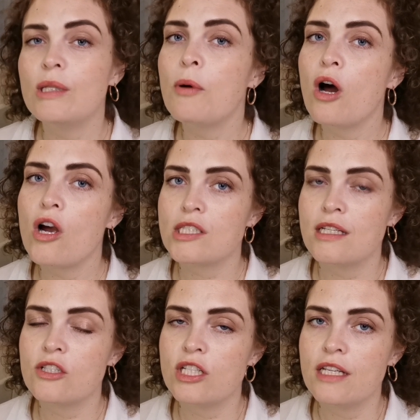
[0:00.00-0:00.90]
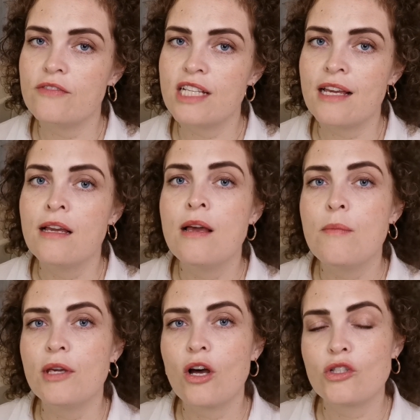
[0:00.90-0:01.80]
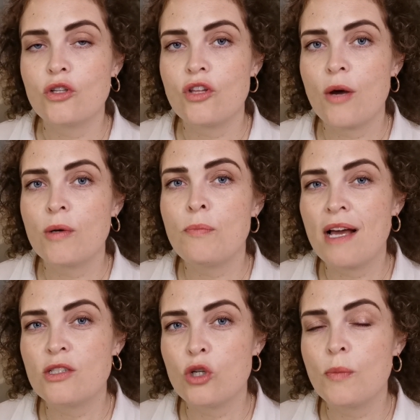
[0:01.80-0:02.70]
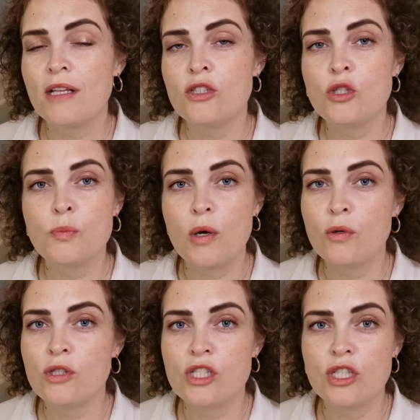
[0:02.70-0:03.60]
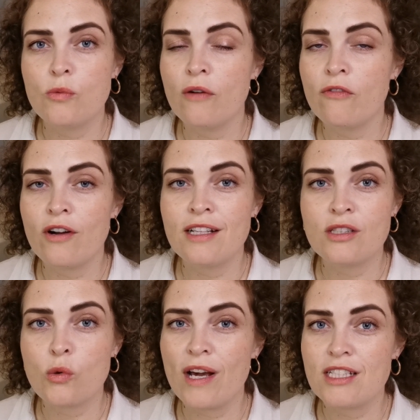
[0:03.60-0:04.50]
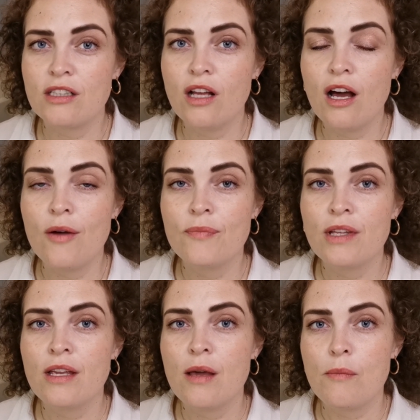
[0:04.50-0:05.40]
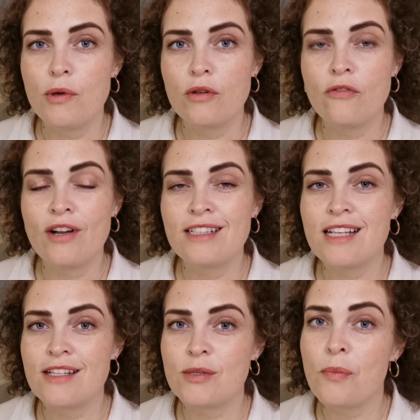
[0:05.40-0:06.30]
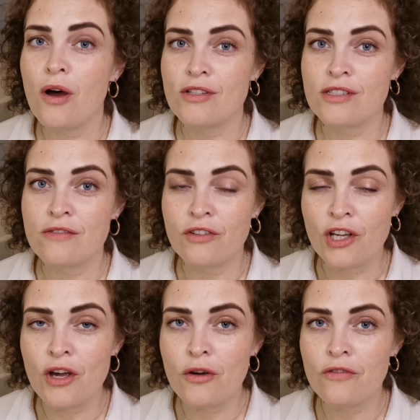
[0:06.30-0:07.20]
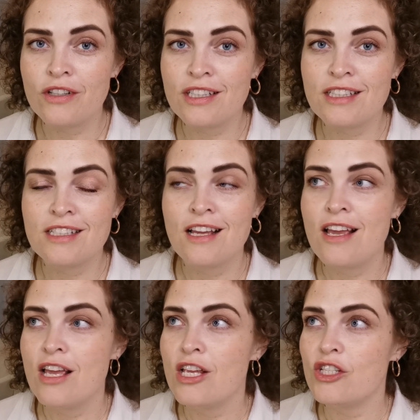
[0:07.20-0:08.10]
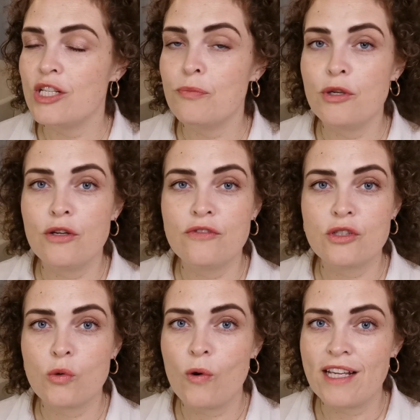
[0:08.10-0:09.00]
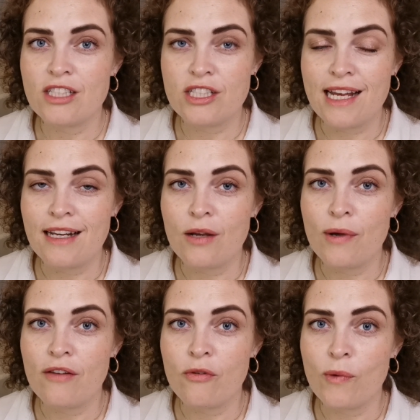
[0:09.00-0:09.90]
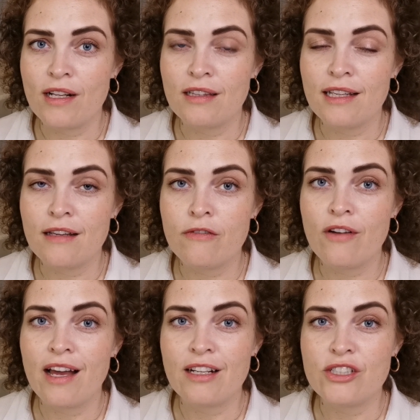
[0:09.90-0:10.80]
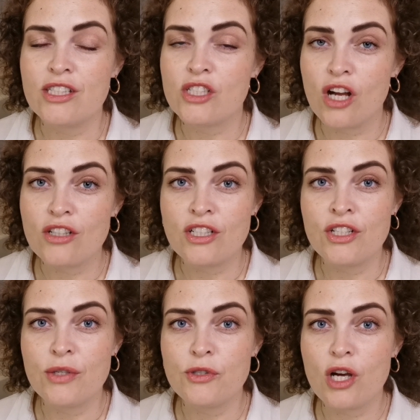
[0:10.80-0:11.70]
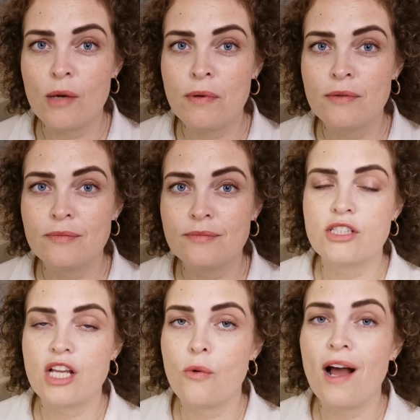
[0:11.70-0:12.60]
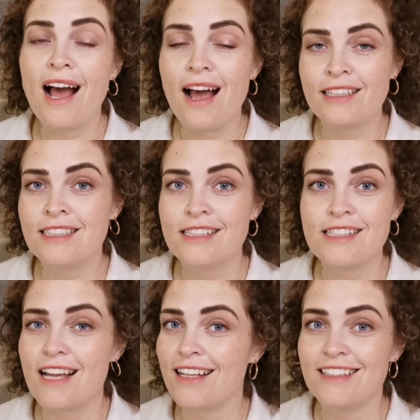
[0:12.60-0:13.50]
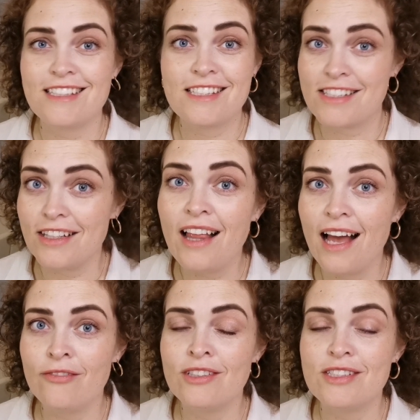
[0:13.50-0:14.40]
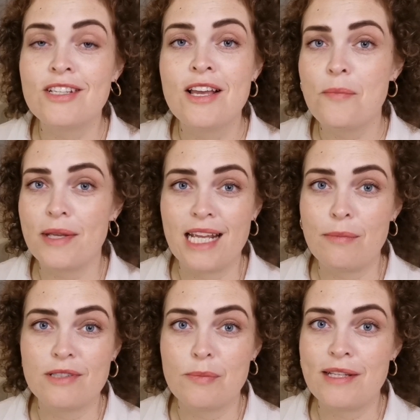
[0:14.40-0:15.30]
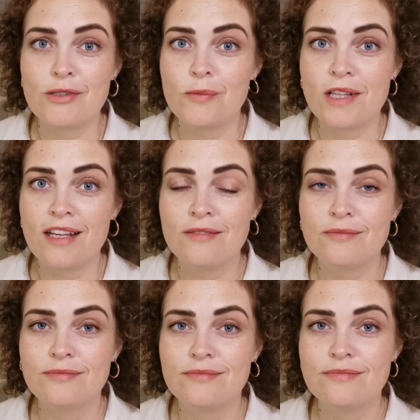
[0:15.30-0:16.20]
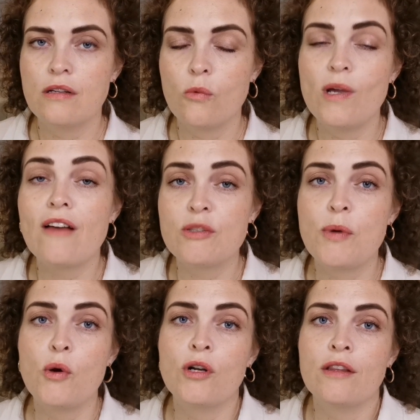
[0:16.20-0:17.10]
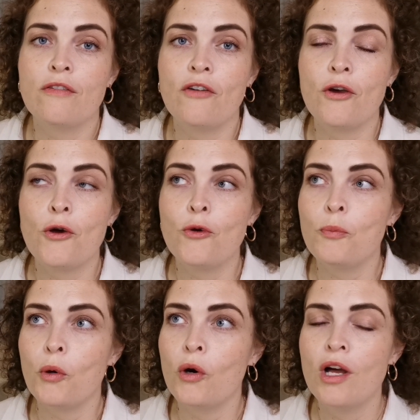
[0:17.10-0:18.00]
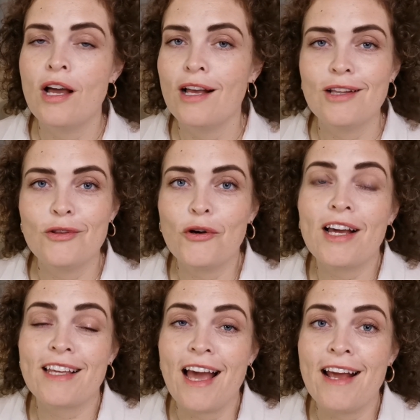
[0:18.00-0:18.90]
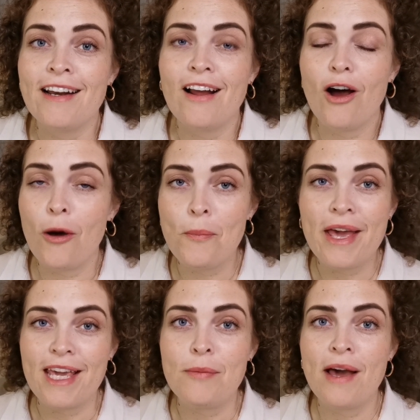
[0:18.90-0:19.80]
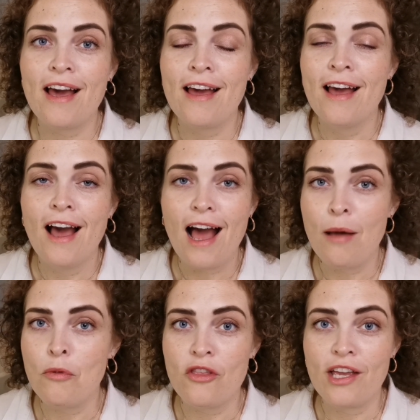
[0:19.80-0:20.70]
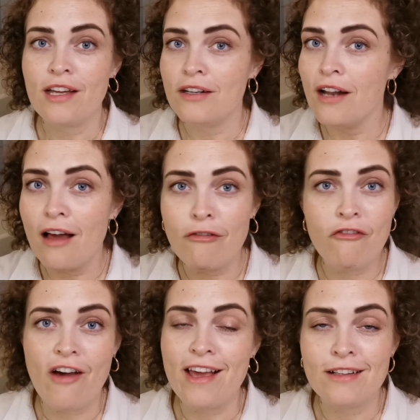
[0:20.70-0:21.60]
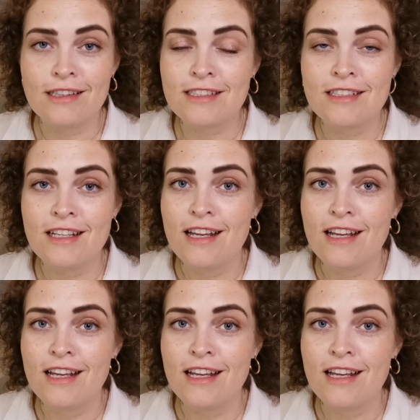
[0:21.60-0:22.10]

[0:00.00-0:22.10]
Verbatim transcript: only partially achieved it because although I'd met up and spoken to one friend quite a lot, my other friend tested positive for COVID, she'd moved quite a journey away from where I live and she'd started a new job. So I hadn't and still haven't been able to meet up with her. We have spoken on the phone, but look again, on paper, I'm thinking I've failed.